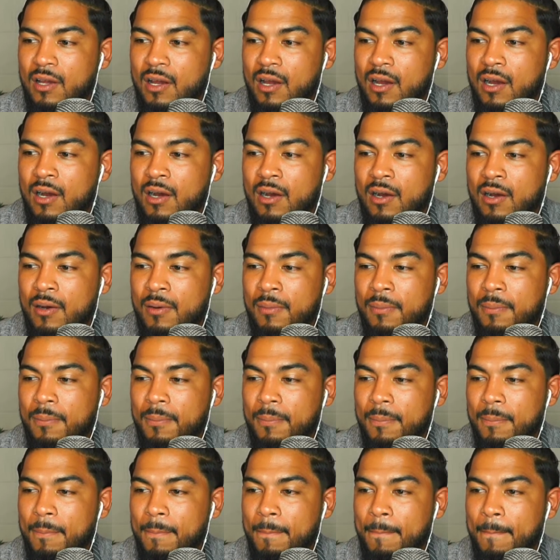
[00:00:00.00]

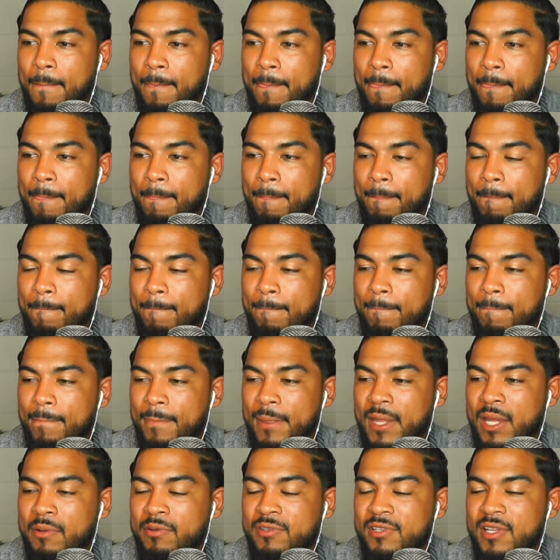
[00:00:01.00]

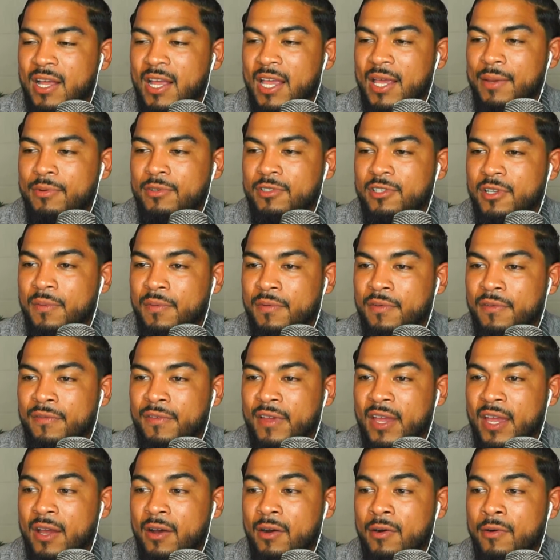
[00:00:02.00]
he was not able to
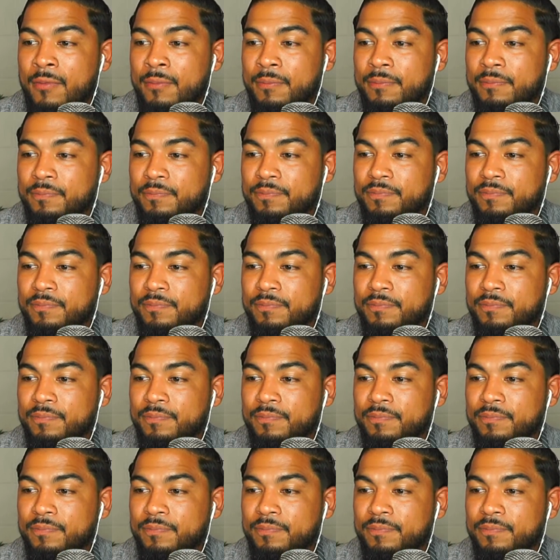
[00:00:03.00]
prevail.